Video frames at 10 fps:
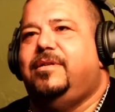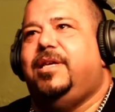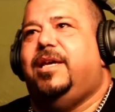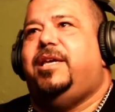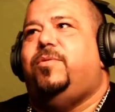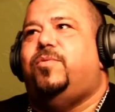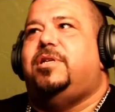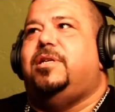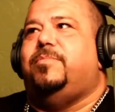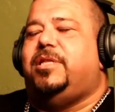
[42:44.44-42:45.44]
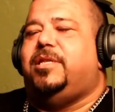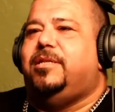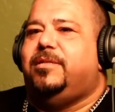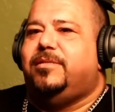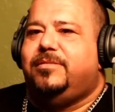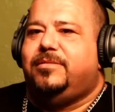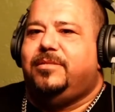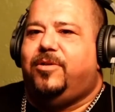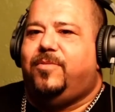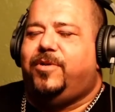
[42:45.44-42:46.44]
Yeah, he won it, but then
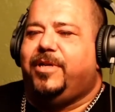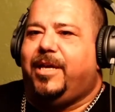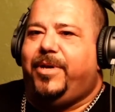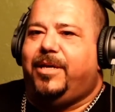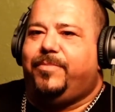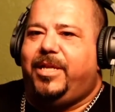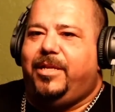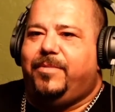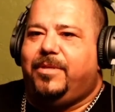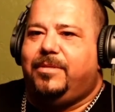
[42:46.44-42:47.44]
boy came back and beat him.